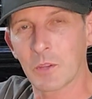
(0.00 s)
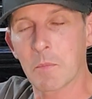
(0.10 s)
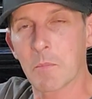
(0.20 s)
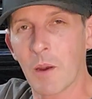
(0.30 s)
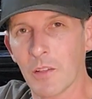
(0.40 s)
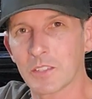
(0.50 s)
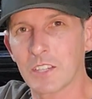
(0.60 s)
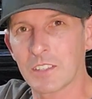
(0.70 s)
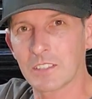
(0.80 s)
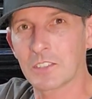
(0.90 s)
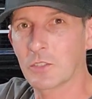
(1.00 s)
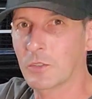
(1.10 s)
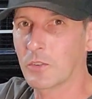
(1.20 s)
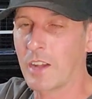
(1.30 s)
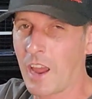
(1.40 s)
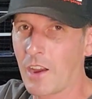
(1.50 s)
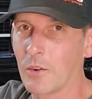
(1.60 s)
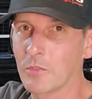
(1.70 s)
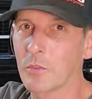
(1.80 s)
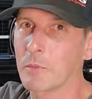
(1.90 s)
So I'm apologizing to you
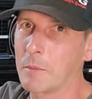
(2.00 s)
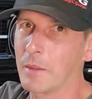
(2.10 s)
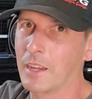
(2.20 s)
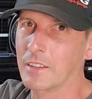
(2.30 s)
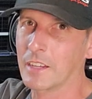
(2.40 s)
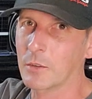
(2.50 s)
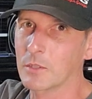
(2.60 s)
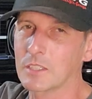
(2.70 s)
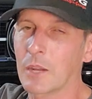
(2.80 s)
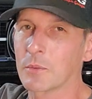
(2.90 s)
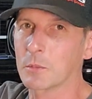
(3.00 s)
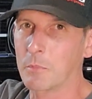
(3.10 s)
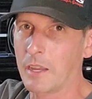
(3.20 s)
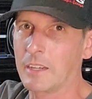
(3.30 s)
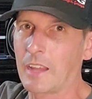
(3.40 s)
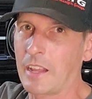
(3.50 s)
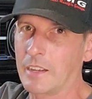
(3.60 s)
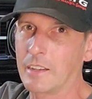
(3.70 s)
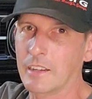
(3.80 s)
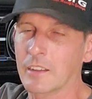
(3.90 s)
now for my bad language. I was debating
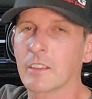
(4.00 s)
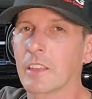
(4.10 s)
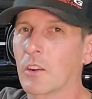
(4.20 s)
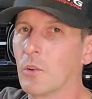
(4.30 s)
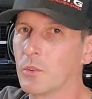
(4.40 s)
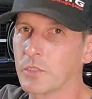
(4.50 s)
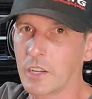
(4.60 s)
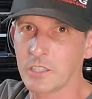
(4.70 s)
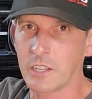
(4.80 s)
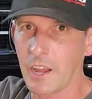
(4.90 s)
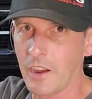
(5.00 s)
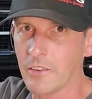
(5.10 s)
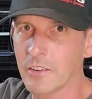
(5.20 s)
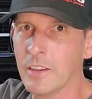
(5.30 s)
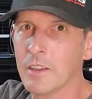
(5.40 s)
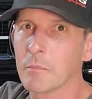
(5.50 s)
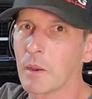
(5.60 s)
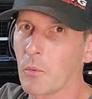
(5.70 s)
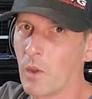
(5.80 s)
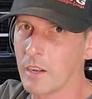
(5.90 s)
editing that whole section out,
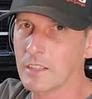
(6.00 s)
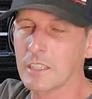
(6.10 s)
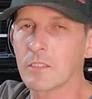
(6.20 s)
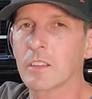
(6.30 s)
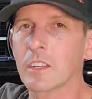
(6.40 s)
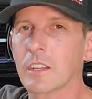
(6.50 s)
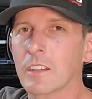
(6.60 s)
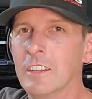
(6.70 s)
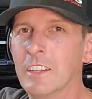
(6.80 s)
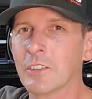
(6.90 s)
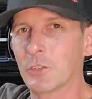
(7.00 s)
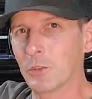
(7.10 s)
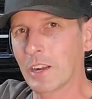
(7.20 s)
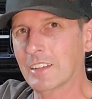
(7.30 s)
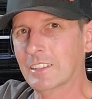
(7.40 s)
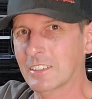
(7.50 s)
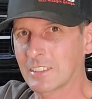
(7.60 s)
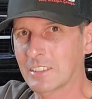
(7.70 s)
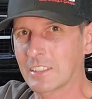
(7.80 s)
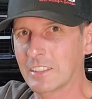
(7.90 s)
but I wanted to leave it in so you guys can
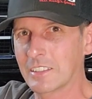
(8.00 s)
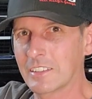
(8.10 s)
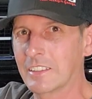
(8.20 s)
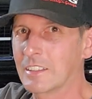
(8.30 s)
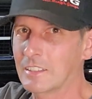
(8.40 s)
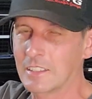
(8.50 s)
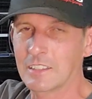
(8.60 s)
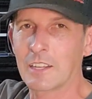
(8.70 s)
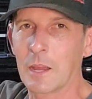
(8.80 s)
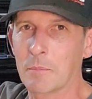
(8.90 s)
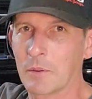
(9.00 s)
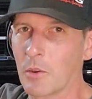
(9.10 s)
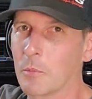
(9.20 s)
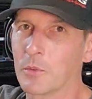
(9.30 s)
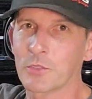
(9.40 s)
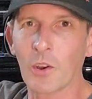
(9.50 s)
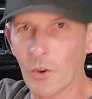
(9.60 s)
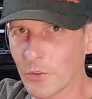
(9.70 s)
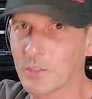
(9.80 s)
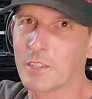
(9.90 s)
see these things happen almost
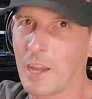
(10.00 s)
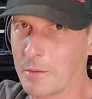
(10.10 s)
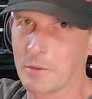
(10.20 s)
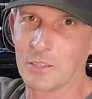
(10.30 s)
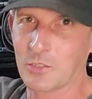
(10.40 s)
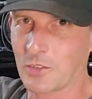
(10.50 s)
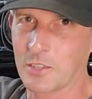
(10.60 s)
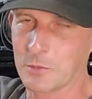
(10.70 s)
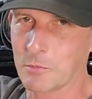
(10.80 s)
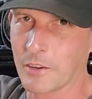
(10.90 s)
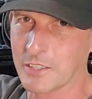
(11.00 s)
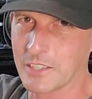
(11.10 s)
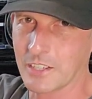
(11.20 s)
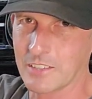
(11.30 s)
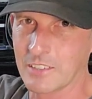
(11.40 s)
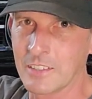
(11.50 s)
all the time on these crazy projects.